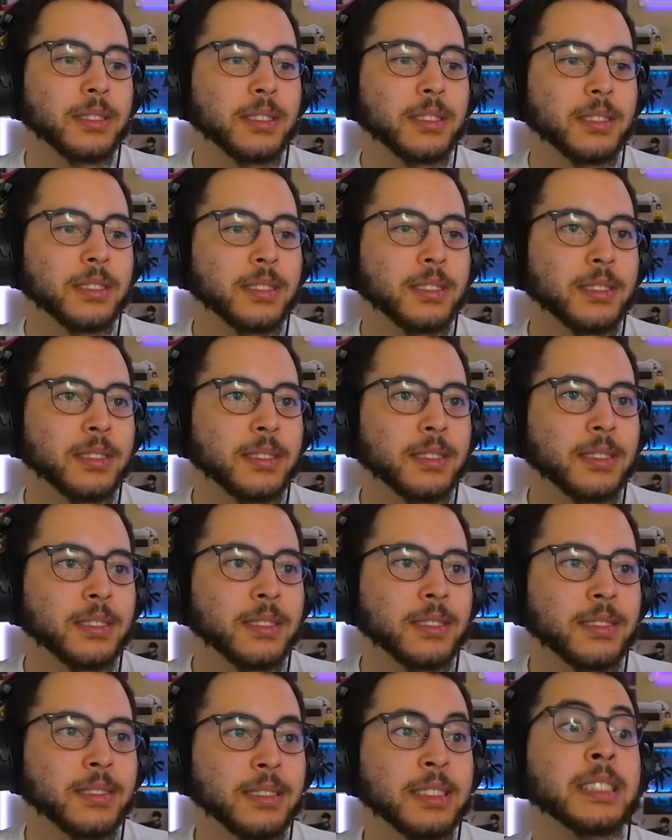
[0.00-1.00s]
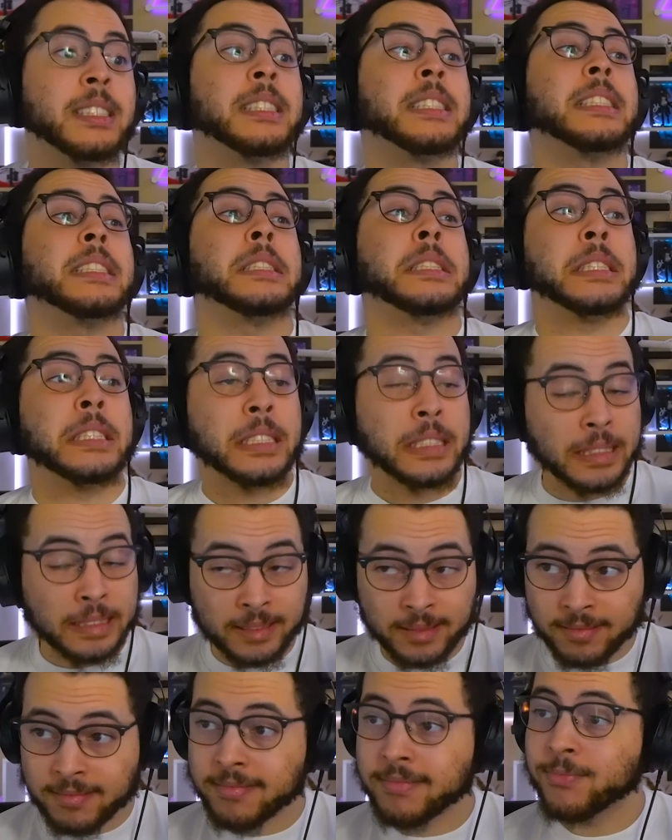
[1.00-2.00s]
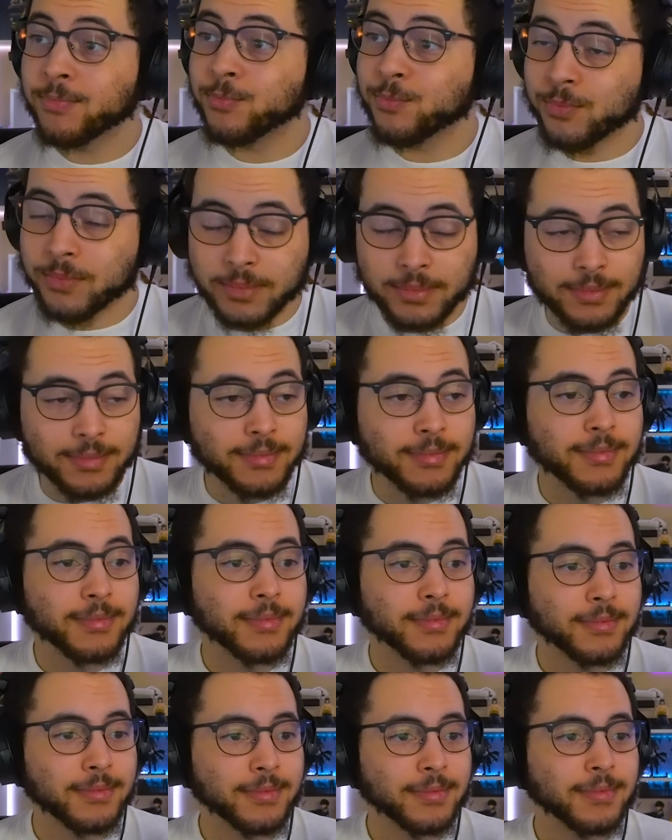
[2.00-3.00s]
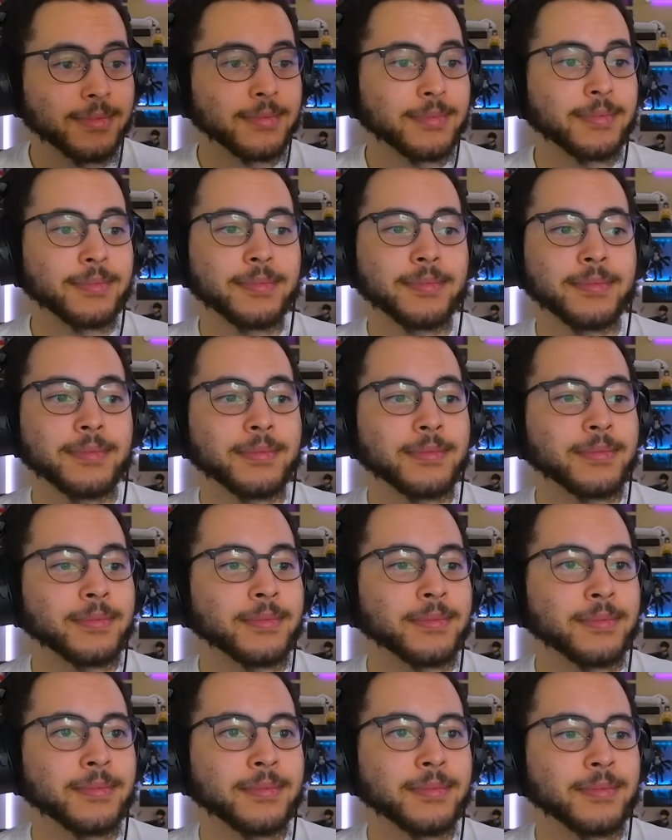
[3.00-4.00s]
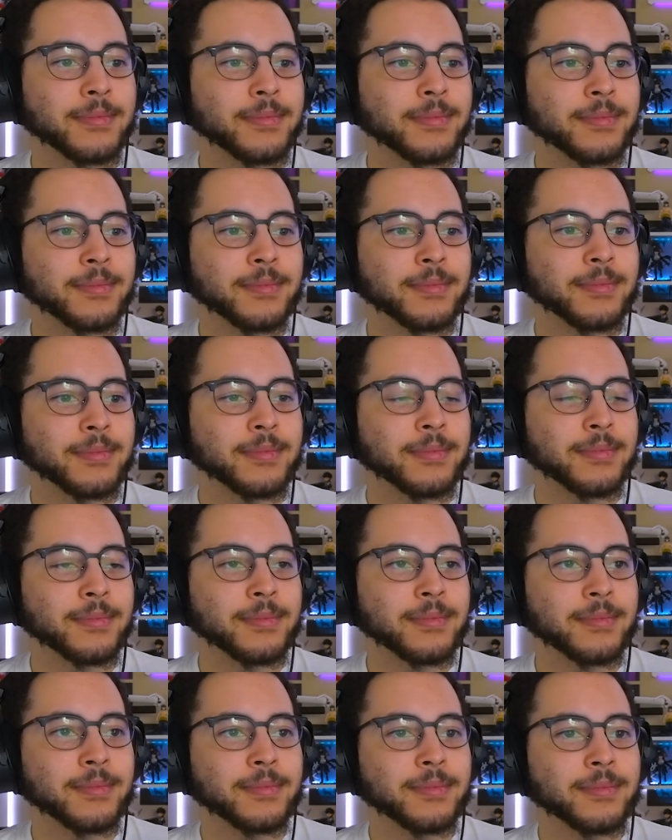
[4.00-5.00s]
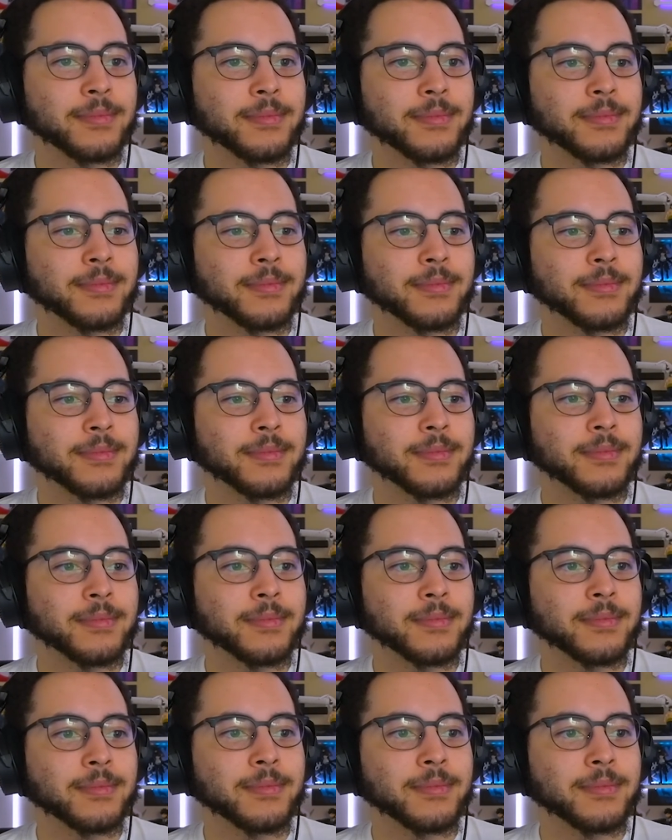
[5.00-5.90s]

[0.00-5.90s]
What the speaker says: Nobody speaks.